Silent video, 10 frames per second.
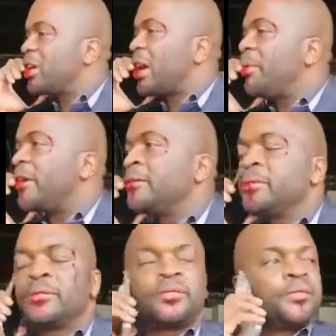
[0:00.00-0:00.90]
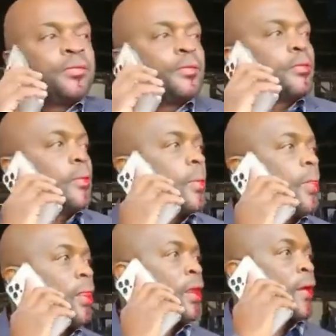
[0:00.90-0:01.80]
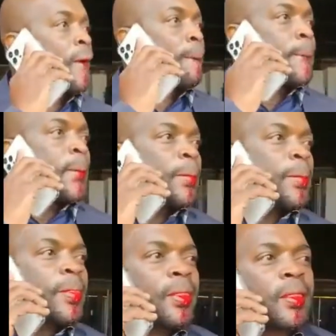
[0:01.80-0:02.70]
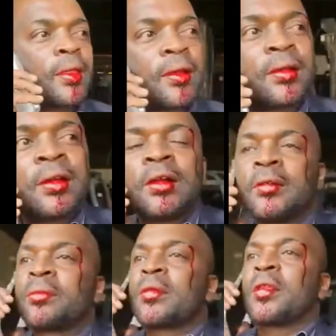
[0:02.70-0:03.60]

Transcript: Came in to beat you. You are a liar and a thief.